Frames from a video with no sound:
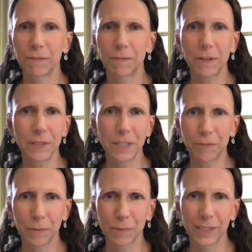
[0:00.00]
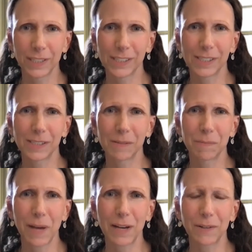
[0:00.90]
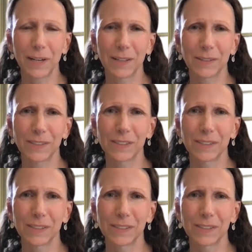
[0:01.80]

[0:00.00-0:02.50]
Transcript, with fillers: very different religious backgrounds